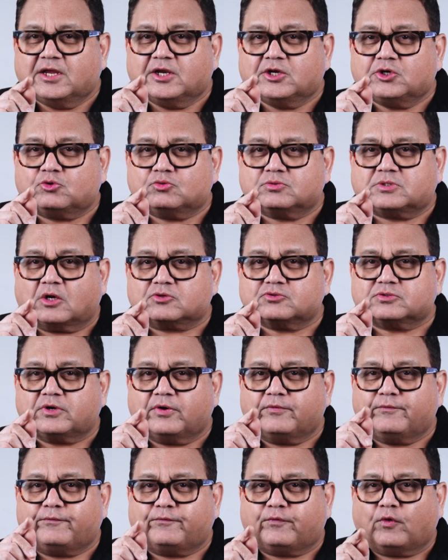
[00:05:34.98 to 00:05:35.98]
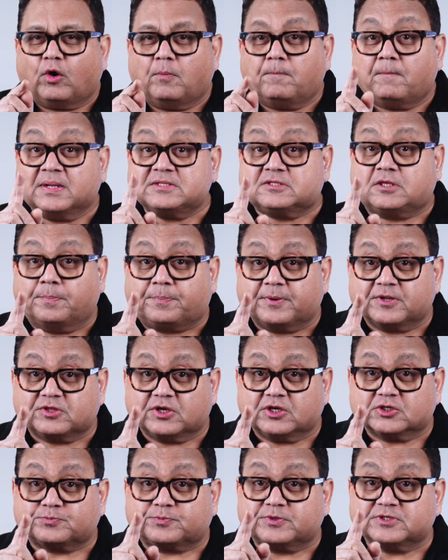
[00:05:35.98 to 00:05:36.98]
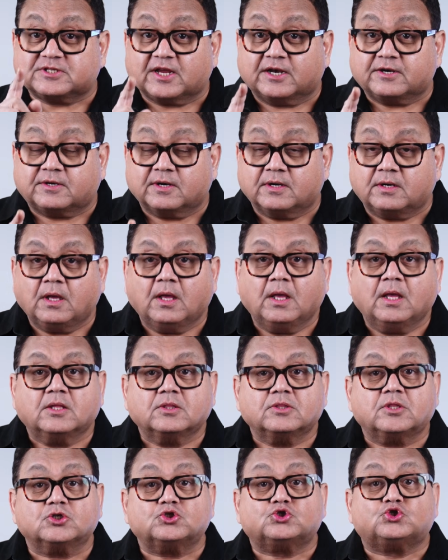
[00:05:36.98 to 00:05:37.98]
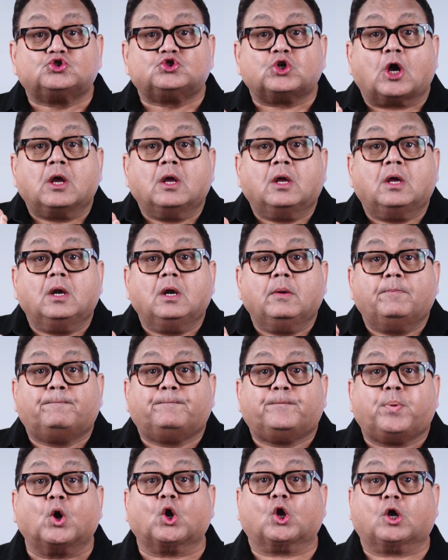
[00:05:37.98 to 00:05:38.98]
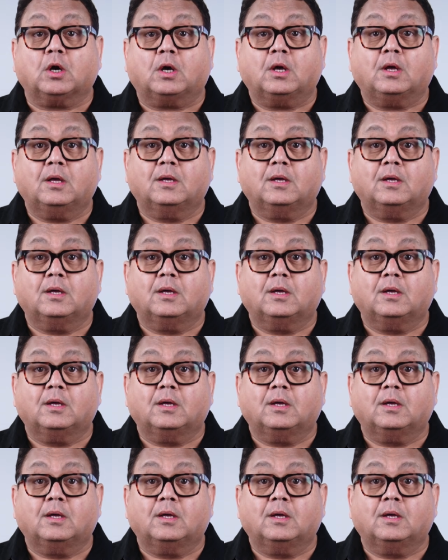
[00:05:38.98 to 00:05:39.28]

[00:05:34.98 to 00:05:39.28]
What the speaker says: in 2004, Madhya Pradesh presented the Jungle Book,